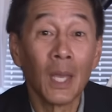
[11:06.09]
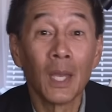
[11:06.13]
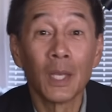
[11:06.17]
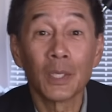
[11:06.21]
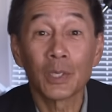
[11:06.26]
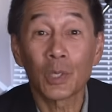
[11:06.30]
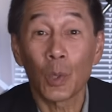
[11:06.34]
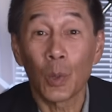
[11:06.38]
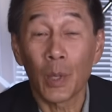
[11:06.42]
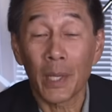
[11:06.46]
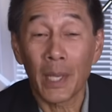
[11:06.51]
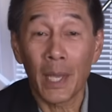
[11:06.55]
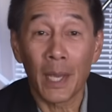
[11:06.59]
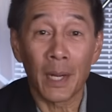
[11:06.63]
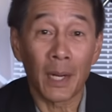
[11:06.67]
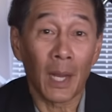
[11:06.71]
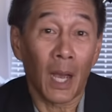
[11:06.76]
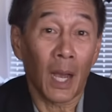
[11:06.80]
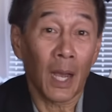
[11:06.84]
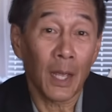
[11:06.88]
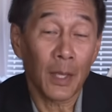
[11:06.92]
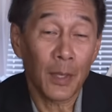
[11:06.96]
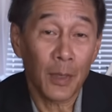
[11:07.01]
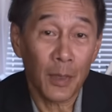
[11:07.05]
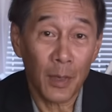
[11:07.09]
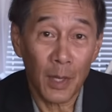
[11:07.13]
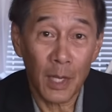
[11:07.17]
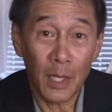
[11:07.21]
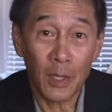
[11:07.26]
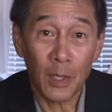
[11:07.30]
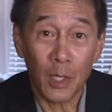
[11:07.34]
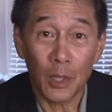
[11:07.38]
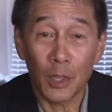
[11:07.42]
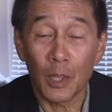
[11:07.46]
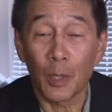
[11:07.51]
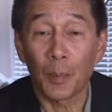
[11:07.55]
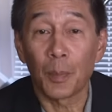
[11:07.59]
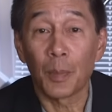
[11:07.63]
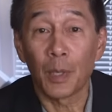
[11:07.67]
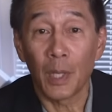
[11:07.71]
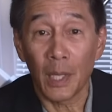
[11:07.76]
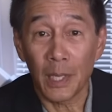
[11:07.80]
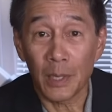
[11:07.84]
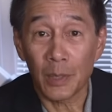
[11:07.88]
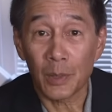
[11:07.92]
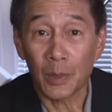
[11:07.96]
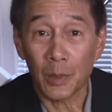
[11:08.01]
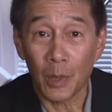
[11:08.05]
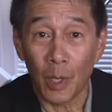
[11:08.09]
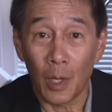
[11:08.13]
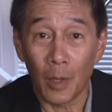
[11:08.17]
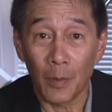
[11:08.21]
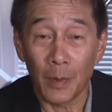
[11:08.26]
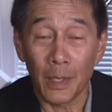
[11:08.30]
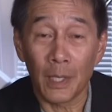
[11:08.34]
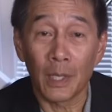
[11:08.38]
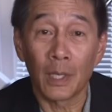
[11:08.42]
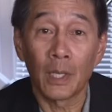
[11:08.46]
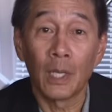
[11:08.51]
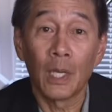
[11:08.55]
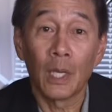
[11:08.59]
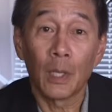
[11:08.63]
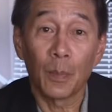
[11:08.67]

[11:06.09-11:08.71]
So again, I think that the plate solving